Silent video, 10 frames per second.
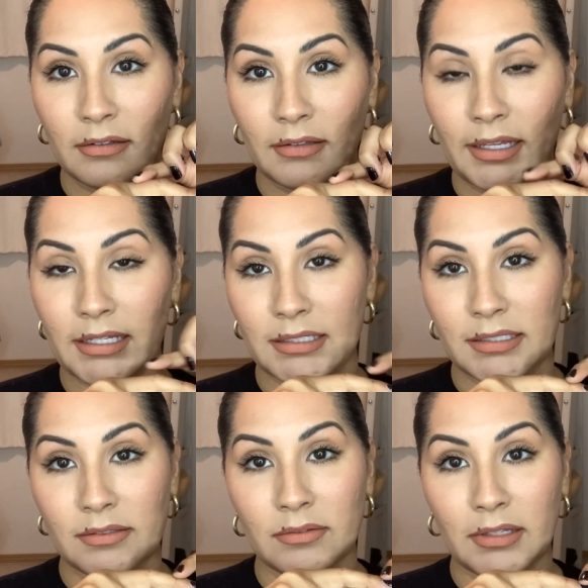
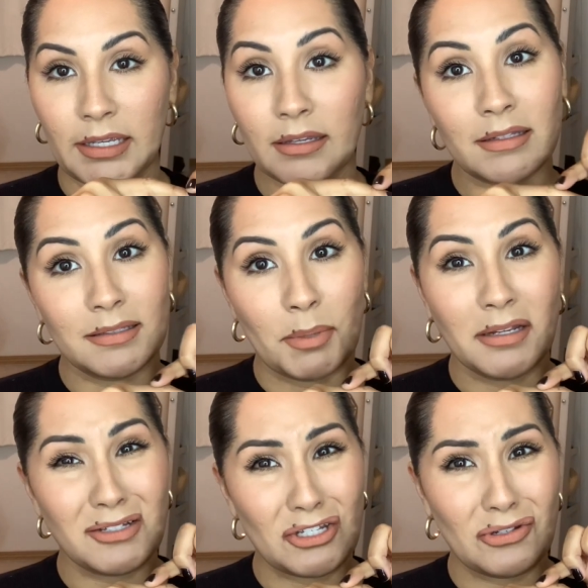it's
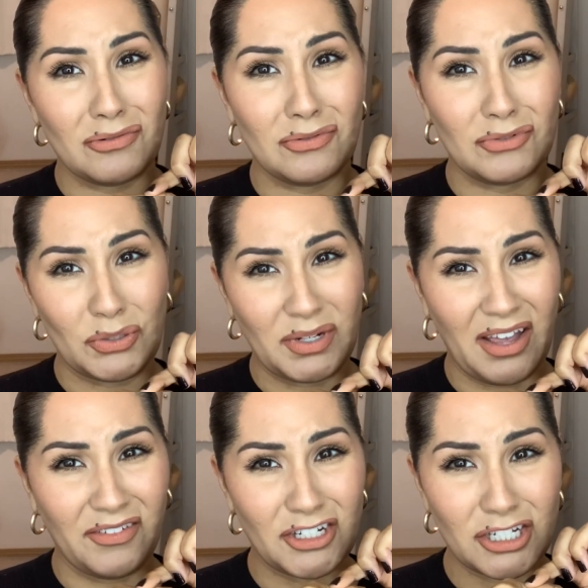about
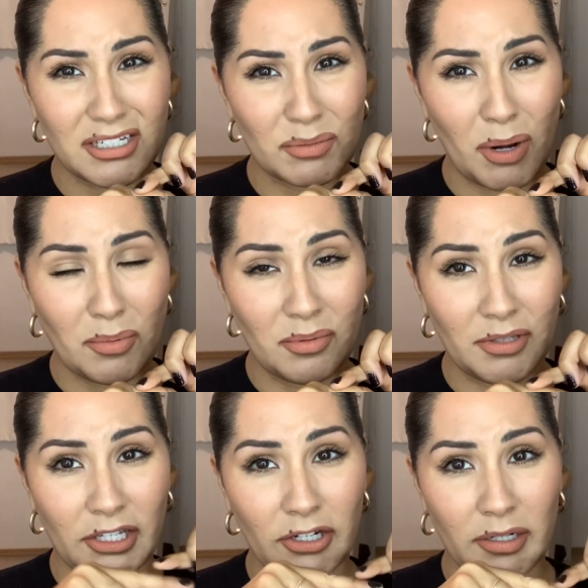2.5 inches
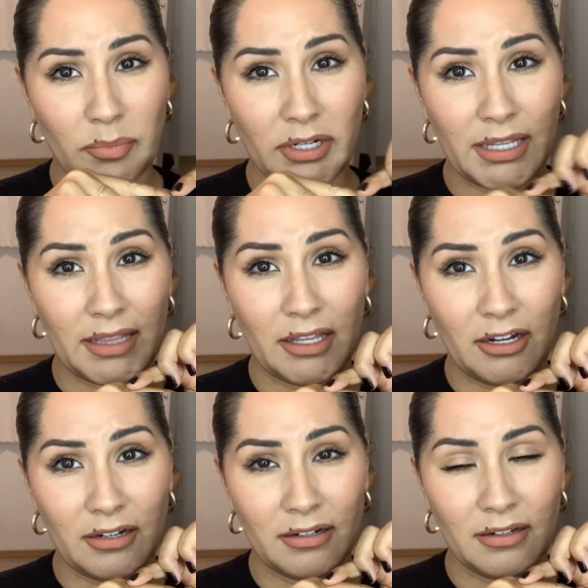probably. You're gonna put it in there.